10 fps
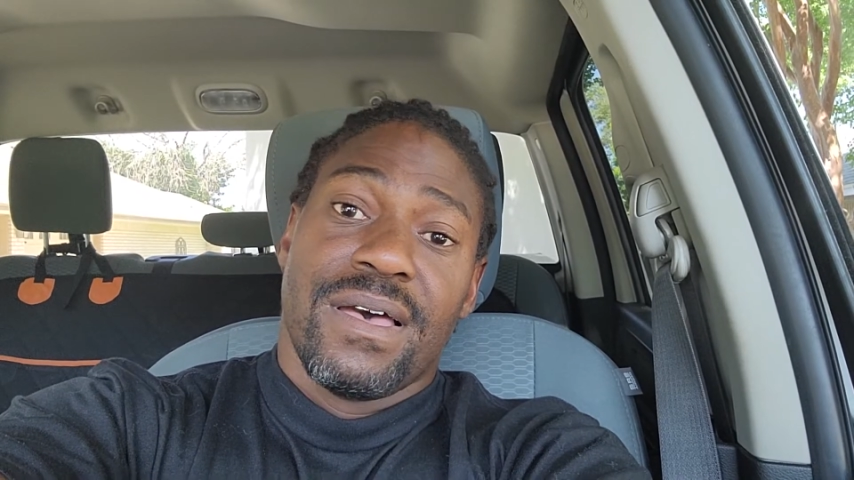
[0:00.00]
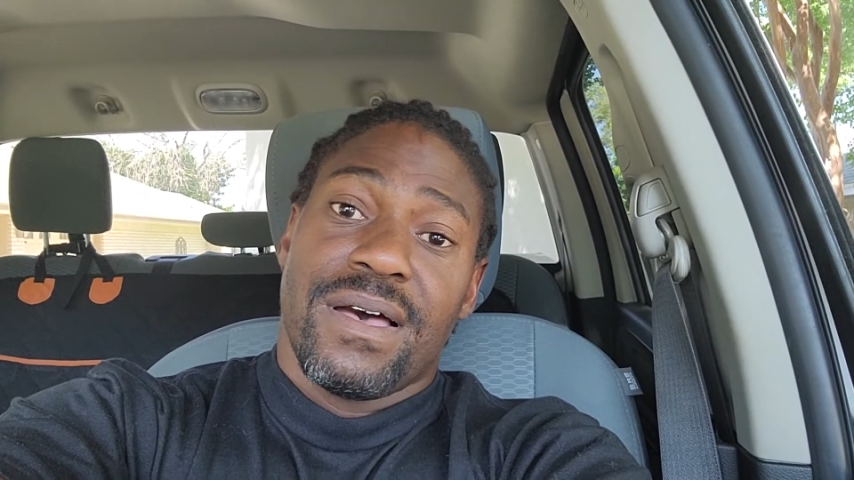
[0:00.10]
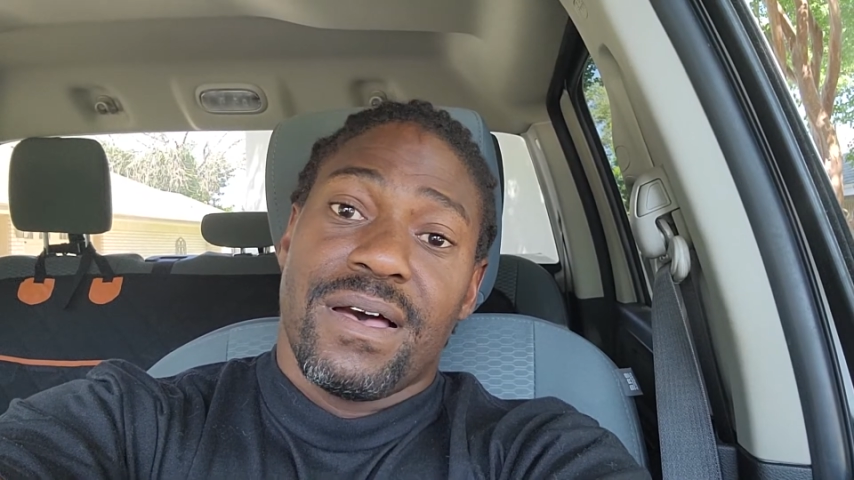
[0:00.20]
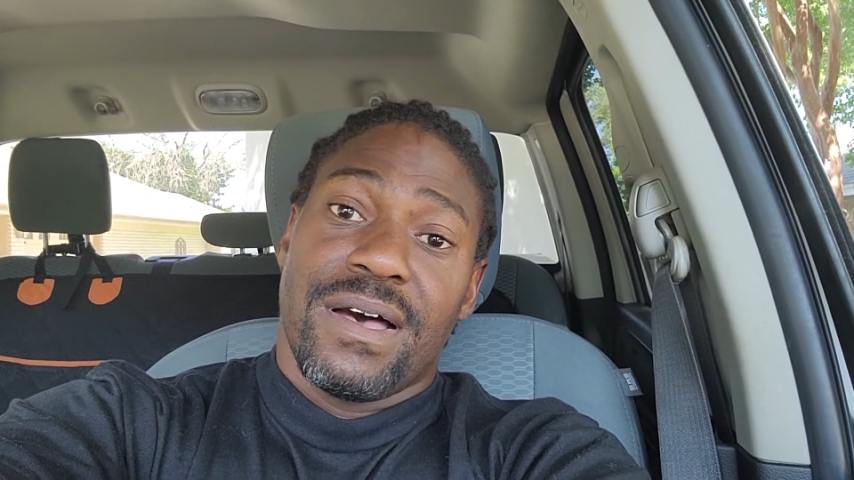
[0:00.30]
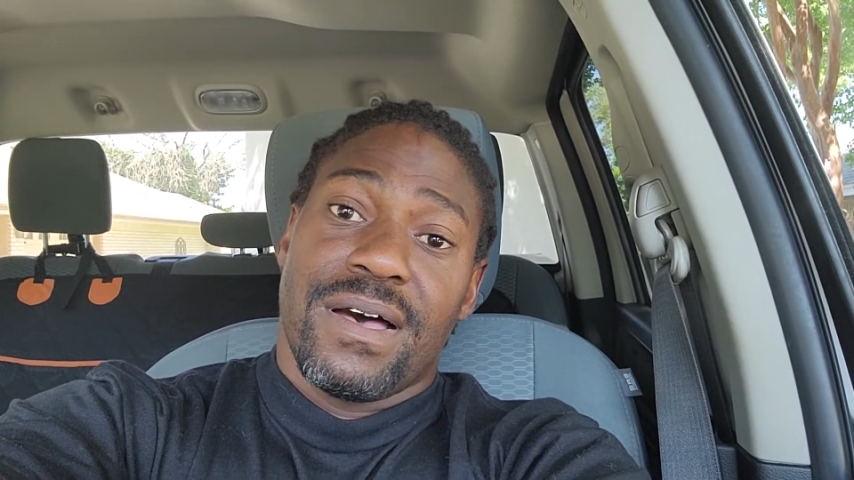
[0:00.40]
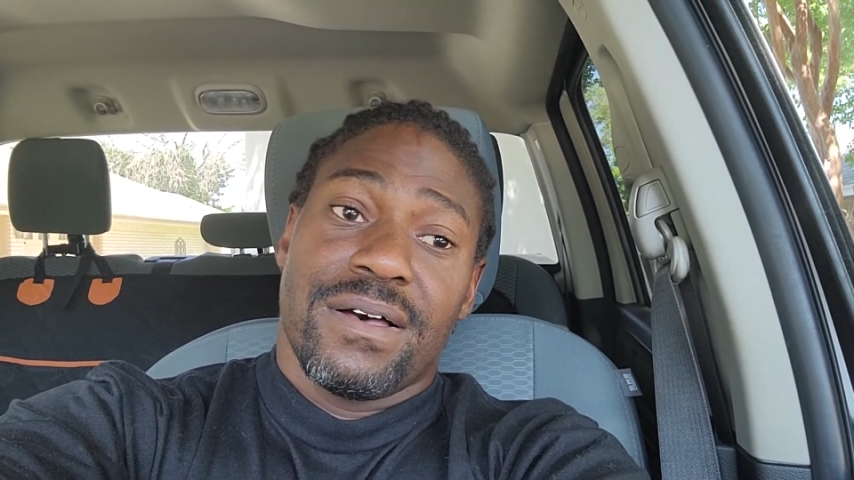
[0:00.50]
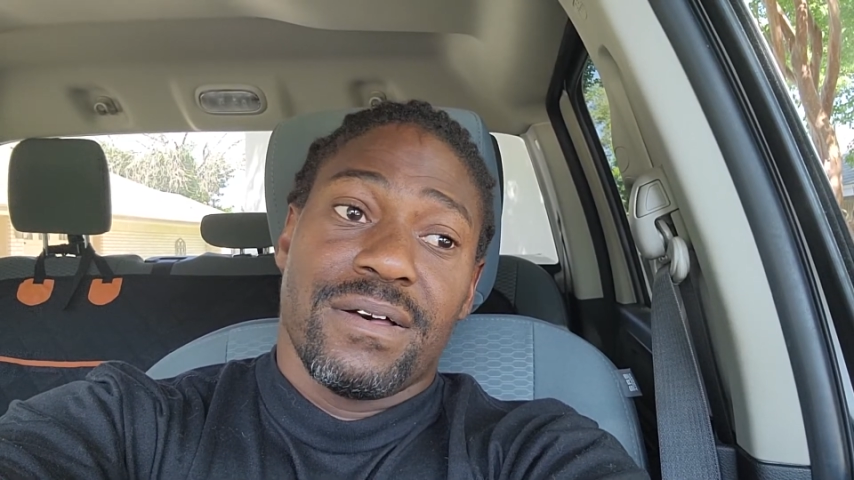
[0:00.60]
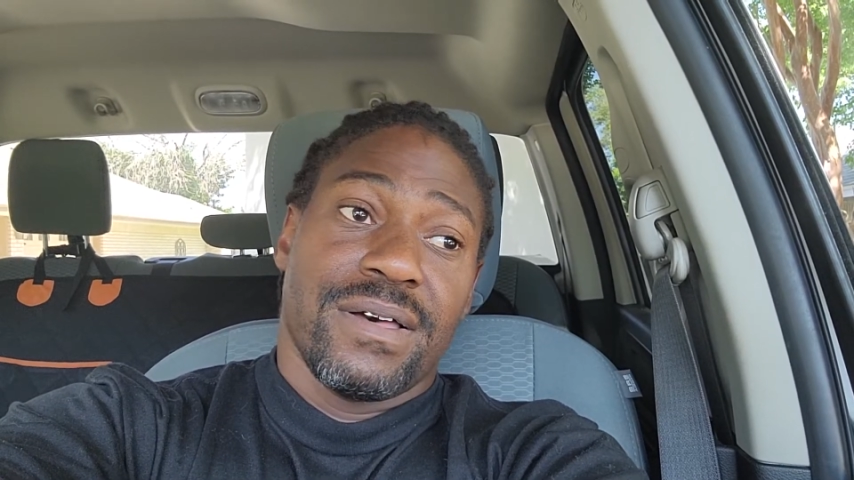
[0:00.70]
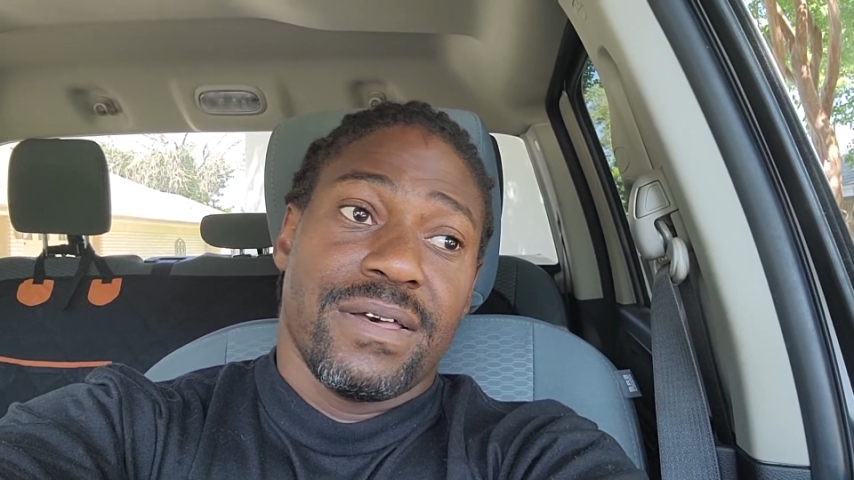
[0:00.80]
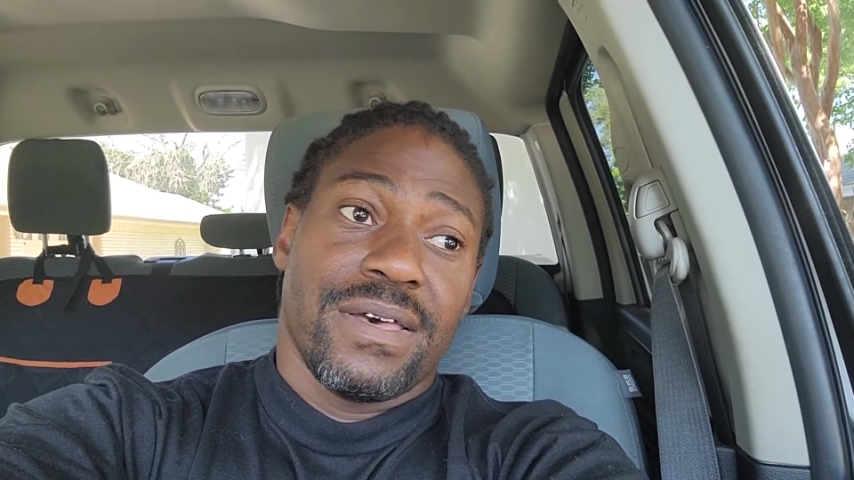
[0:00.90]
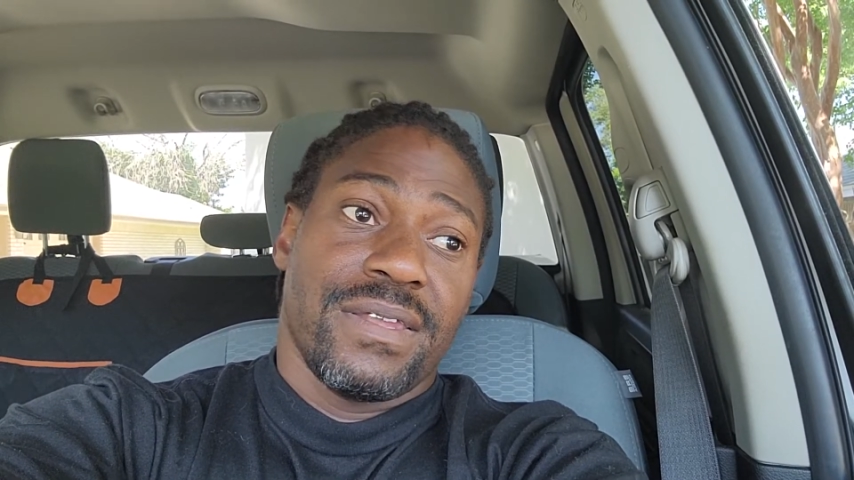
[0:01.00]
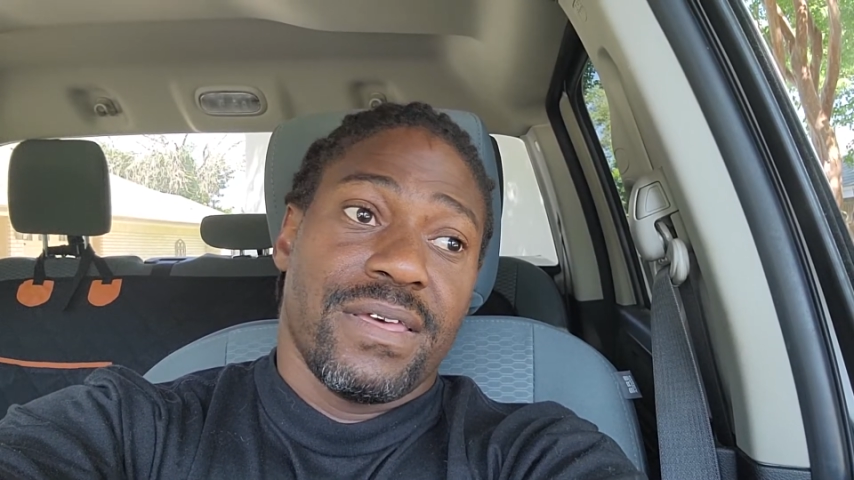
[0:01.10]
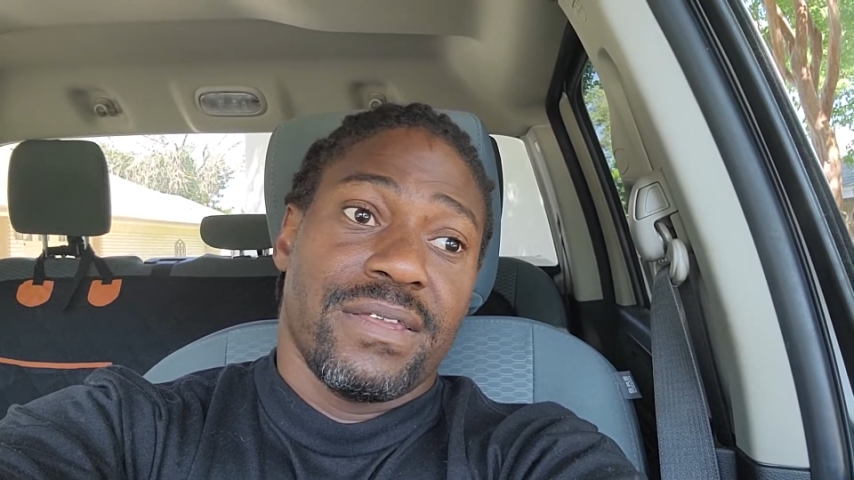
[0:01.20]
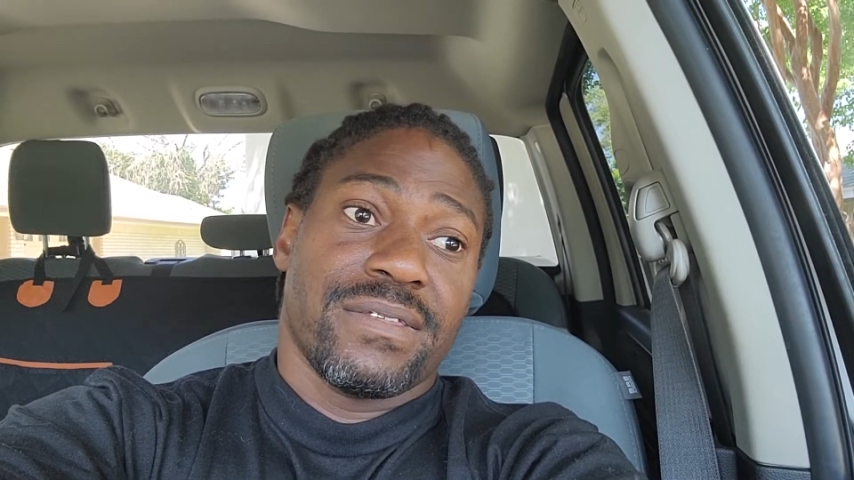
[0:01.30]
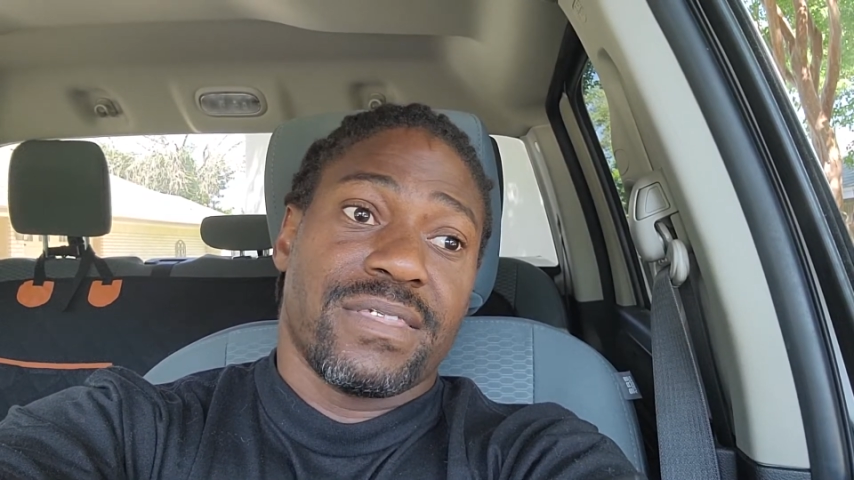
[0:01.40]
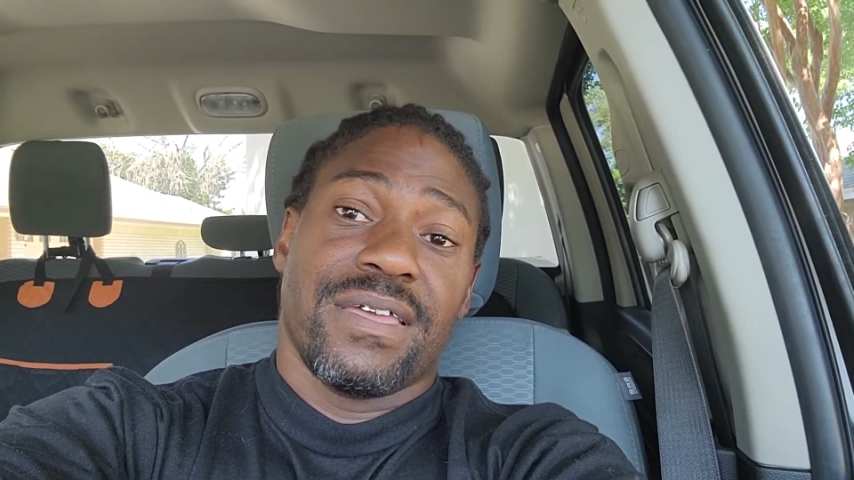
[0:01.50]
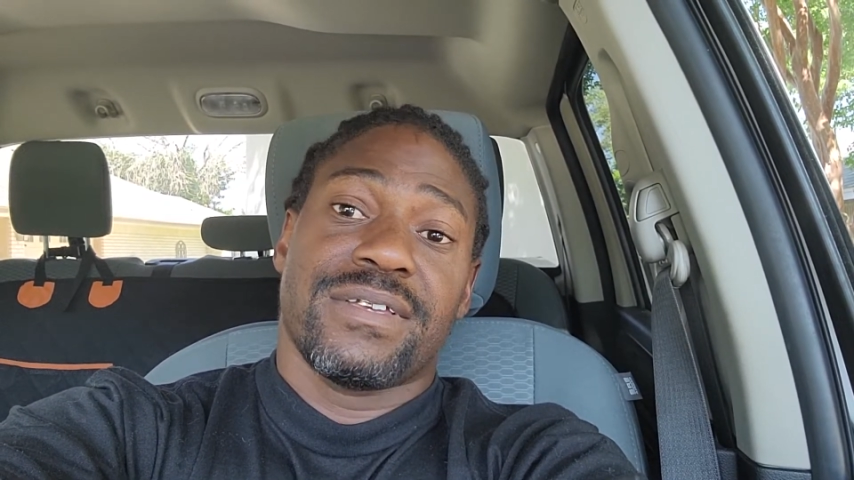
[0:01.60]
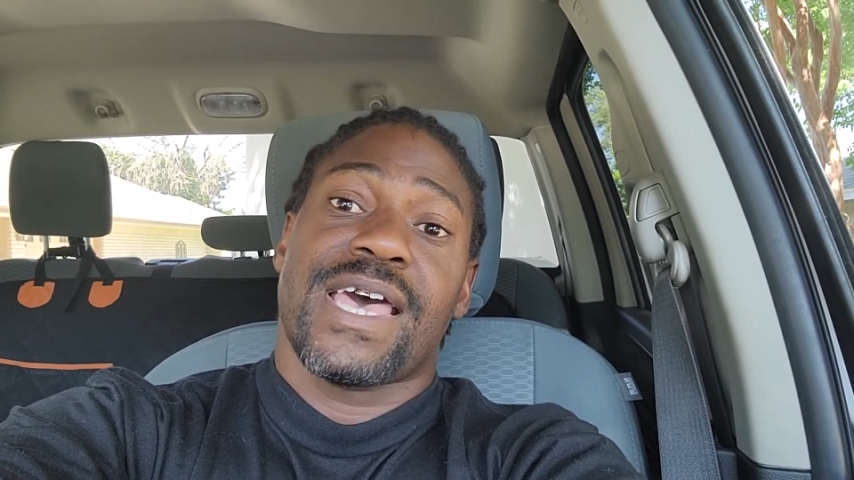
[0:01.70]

and things